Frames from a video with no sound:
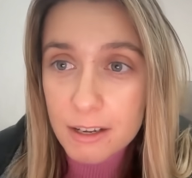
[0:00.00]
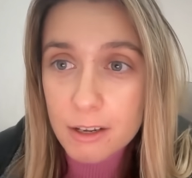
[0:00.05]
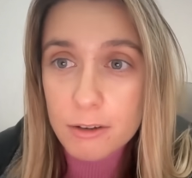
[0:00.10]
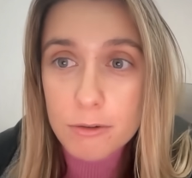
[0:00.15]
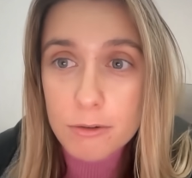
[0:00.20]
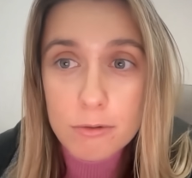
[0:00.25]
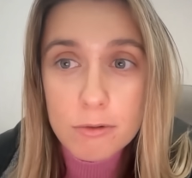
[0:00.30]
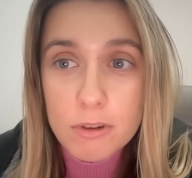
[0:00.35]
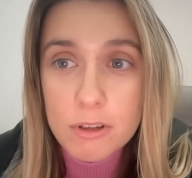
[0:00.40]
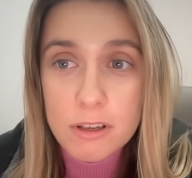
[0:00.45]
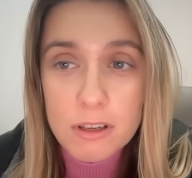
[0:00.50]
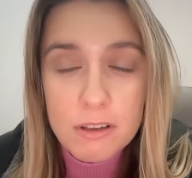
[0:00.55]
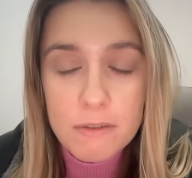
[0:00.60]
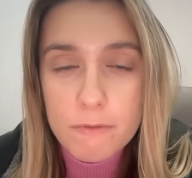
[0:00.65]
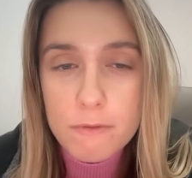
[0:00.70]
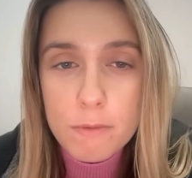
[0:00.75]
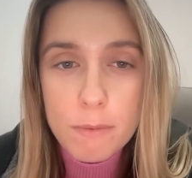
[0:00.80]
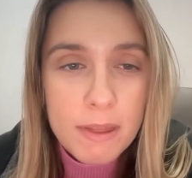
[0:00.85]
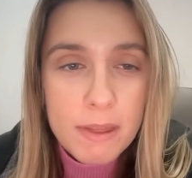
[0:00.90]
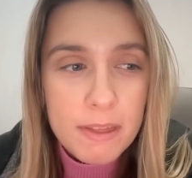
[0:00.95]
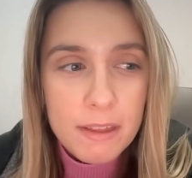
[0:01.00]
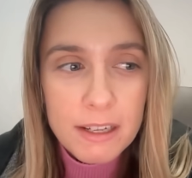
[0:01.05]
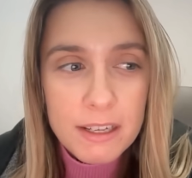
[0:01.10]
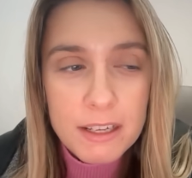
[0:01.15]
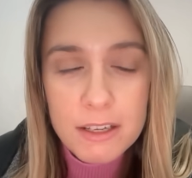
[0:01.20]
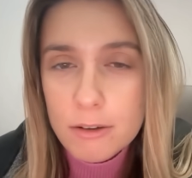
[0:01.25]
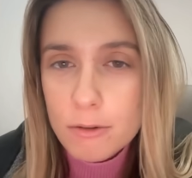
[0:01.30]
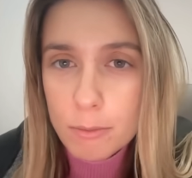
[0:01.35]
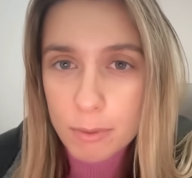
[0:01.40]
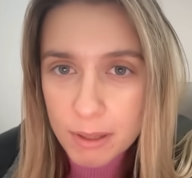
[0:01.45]
If you win the
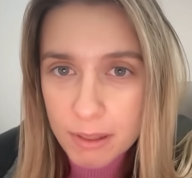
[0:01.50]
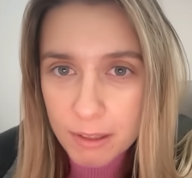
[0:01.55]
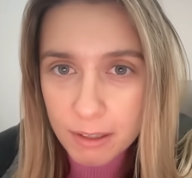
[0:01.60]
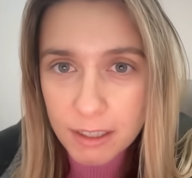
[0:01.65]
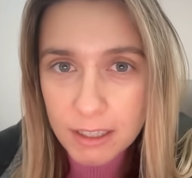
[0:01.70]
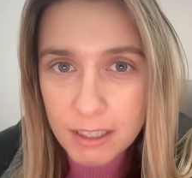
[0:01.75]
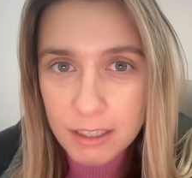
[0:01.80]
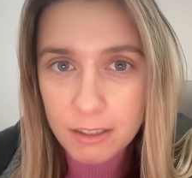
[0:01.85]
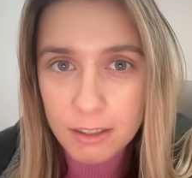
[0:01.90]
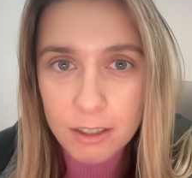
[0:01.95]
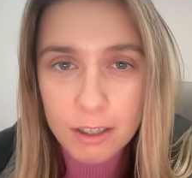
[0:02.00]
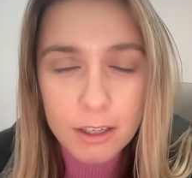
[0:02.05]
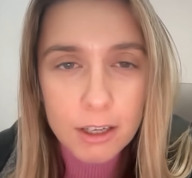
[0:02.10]
league, you win the league.